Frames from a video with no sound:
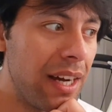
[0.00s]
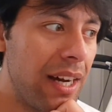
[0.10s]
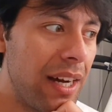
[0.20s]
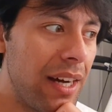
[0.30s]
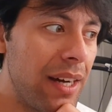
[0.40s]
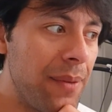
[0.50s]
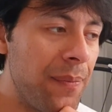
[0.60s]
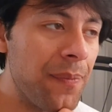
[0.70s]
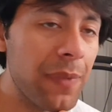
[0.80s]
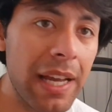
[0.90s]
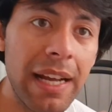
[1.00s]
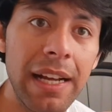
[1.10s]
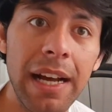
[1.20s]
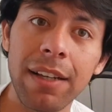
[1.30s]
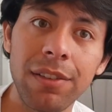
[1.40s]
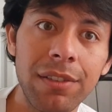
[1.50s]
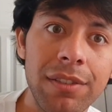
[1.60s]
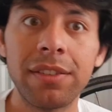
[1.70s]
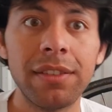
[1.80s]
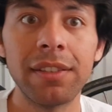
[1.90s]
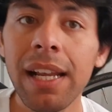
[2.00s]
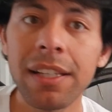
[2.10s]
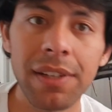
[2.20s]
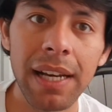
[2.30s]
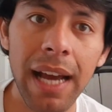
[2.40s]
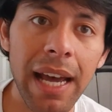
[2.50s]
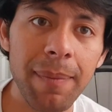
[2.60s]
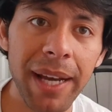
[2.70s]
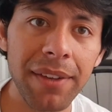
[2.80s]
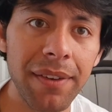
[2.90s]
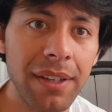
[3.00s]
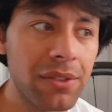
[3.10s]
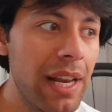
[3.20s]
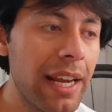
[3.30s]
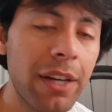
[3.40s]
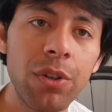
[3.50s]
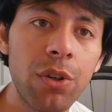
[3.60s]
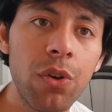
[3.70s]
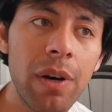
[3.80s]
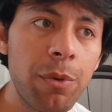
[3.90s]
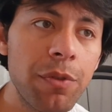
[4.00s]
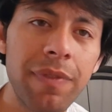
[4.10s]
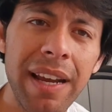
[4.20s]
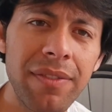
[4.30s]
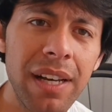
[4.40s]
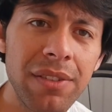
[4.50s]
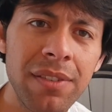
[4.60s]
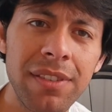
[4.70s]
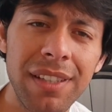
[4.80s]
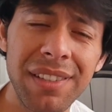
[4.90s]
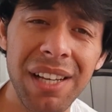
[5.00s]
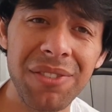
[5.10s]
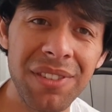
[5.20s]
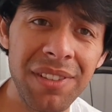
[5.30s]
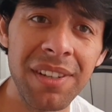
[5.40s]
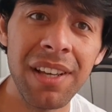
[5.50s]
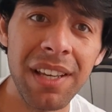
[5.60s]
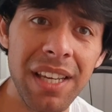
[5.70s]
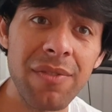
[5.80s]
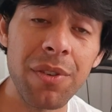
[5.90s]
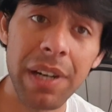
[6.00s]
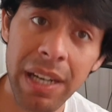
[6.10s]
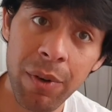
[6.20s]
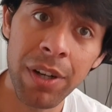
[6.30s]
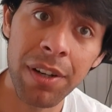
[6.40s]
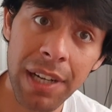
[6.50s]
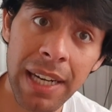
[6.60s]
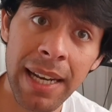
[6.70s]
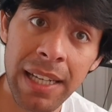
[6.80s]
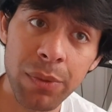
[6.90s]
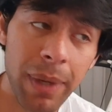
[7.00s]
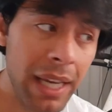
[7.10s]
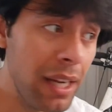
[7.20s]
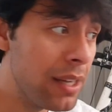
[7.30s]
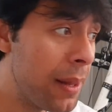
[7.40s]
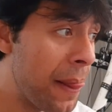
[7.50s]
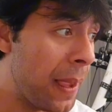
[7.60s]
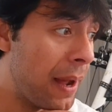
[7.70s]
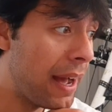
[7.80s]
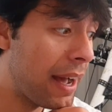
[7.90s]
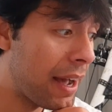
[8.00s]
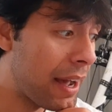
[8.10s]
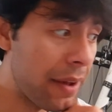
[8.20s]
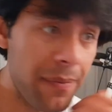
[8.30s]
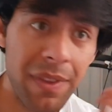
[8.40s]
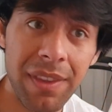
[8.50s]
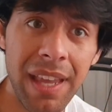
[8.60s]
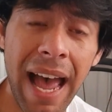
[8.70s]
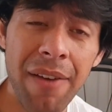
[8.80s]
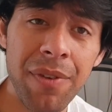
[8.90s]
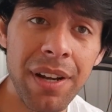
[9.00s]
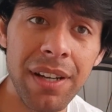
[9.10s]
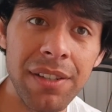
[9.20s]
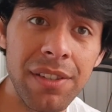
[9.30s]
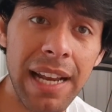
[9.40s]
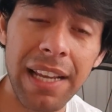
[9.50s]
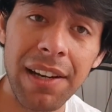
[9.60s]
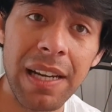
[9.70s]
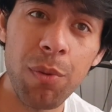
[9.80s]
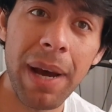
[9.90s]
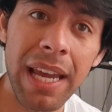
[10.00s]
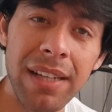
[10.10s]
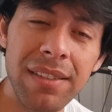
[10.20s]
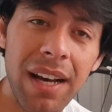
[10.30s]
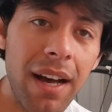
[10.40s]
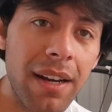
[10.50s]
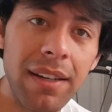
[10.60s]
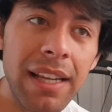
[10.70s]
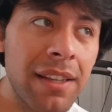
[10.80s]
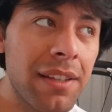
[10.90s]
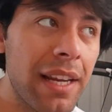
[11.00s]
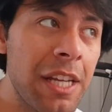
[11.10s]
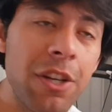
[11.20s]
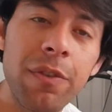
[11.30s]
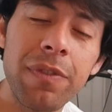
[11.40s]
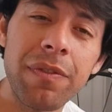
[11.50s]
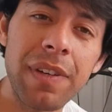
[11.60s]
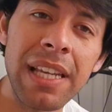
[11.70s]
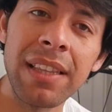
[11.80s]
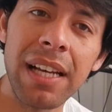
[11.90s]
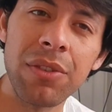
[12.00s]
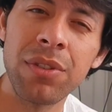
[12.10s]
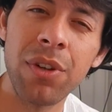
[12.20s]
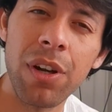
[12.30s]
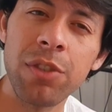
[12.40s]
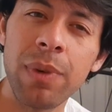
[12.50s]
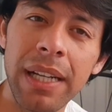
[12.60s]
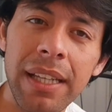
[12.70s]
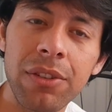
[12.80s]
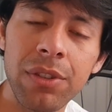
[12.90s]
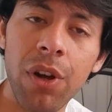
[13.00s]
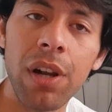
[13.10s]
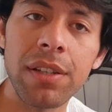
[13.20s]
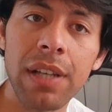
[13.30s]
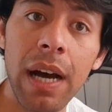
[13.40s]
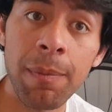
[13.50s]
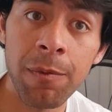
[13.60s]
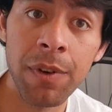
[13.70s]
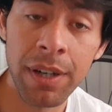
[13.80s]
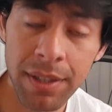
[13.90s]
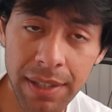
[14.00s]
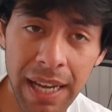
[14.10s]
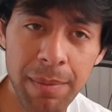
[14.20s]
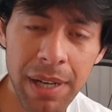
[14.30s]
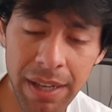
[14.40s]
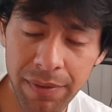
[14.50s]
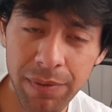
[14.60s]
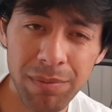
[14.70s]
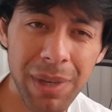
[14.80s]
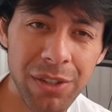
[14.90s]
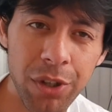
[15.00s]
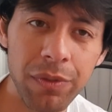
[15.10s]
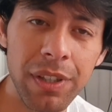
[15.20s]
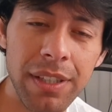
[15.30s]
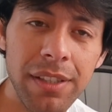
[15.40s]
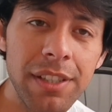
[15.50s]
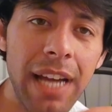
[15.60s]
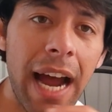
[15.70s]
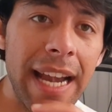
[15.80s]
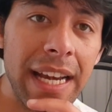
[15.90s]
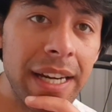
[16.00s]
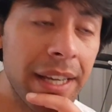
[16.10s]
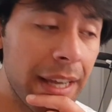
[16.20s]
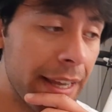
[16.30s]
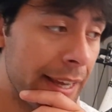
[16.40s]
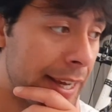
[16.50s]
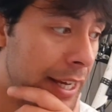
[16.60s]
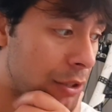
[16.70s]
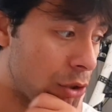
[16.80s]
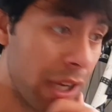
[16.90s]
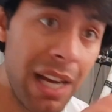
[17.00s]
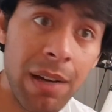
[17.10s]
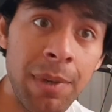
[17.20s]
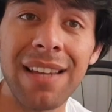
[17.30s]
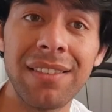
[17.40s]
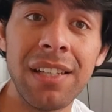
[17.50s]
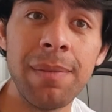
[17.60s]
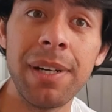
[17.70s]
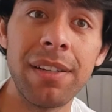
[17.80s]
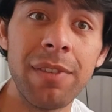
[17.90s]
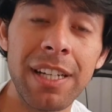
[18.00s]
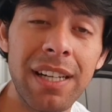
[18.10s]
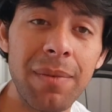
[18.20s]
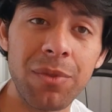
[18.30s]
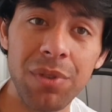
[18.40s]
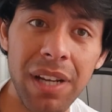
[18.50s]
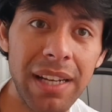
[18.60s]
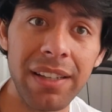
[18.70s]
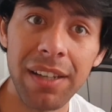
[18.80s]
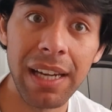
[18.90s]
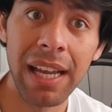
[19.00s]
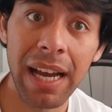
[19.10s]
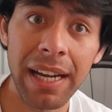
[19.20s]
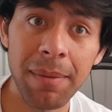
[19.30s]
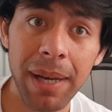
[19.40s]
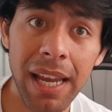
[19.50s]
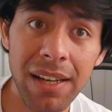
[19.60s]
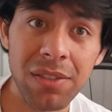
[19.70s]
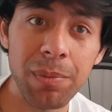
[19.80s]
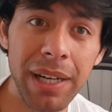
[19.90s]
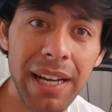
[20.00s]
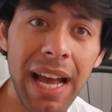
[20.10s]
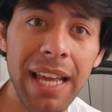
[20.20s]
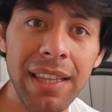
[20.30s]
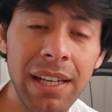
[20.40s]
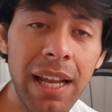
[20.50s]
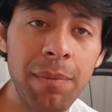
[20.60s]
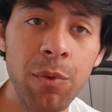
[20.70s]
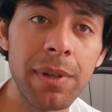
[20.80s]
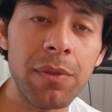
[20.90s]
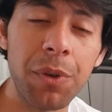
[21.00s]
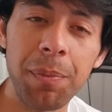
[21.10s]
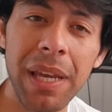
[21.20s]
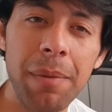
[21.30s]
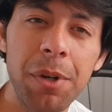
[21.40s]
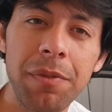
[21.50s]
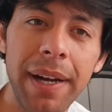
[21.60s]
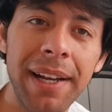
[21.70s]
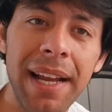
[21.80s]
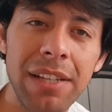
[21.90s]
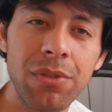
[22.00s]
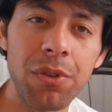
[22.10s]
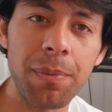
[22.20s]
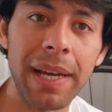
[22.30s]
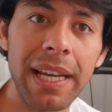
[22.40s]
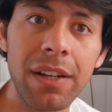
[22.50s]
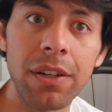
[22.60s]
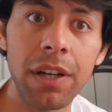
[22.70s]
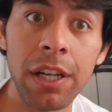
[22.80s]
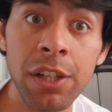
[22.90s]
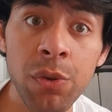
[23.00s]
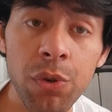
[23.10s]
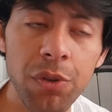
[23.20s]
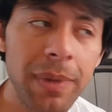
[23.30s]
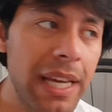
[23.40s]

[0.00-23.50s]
And like the ceiling is really high, by the way. So like it could go up to 5,000, 6,000 if you really want a really nice bike. The average like pro bikes are in the range of $15,000, $20,000 upwards, I believe, based off the research I did. So yeah, sky's the limit when it comes to like really high-end bikes. But I think like people would be able to find a nice road bike, a new road